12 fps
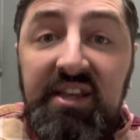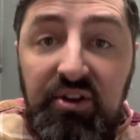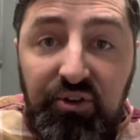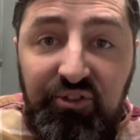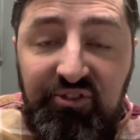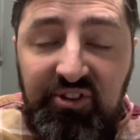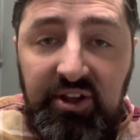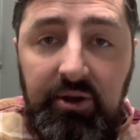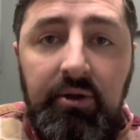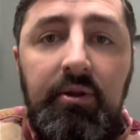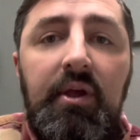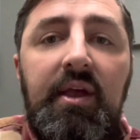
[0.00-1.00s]

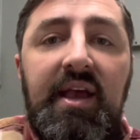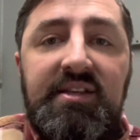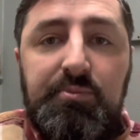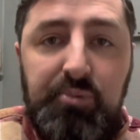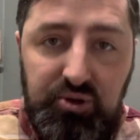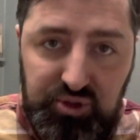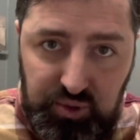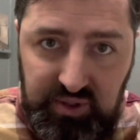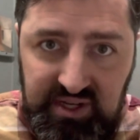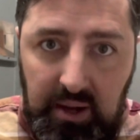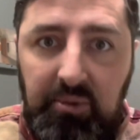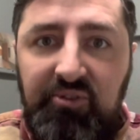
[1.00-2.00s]
fill as opposed to a
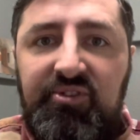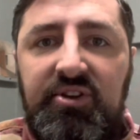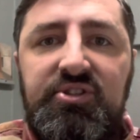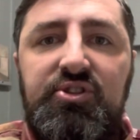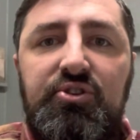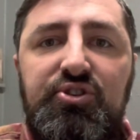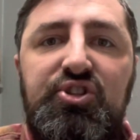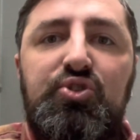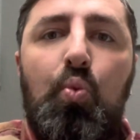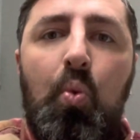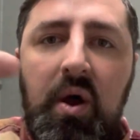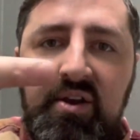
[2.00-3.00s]
double fill, so there's just
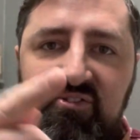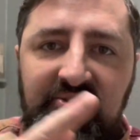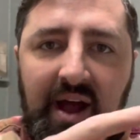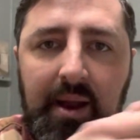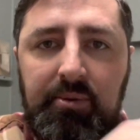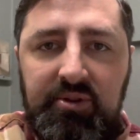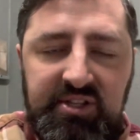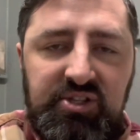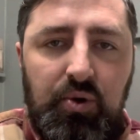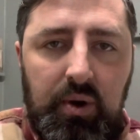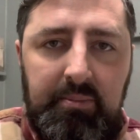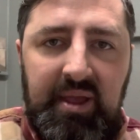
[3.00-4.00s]
one fiber that's
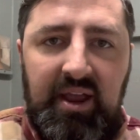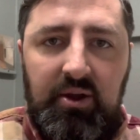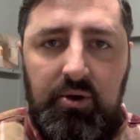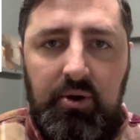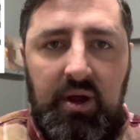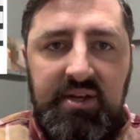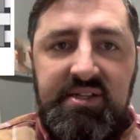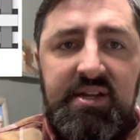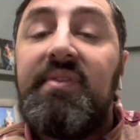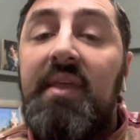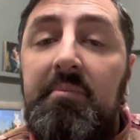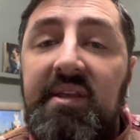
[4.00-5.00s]
going back across.
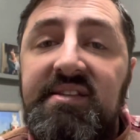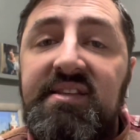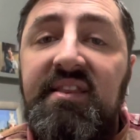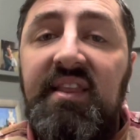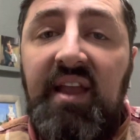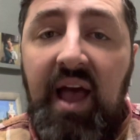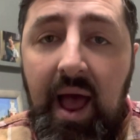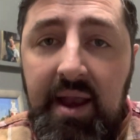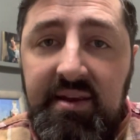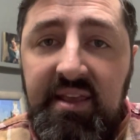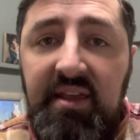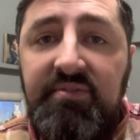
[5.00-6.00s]
That means that the
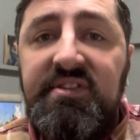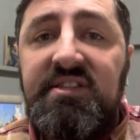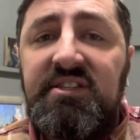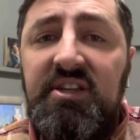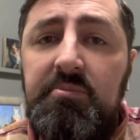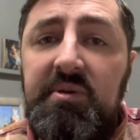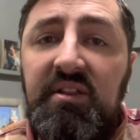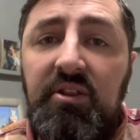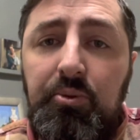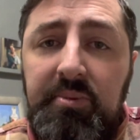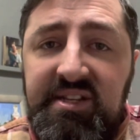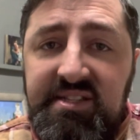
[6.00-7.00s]
cotton canvas is going to be a
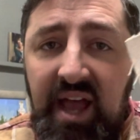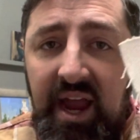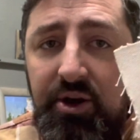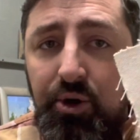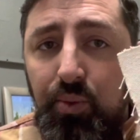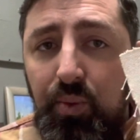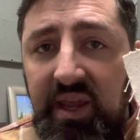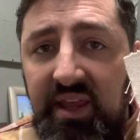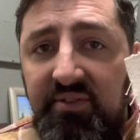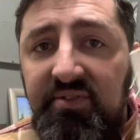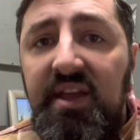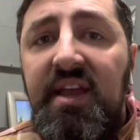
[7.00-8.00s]
little bit tighter
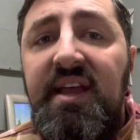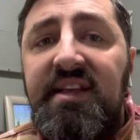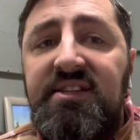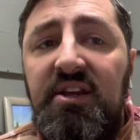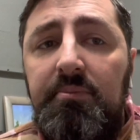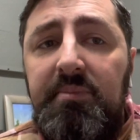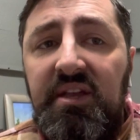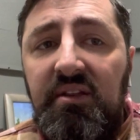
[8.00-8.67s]
weave, it's going to be a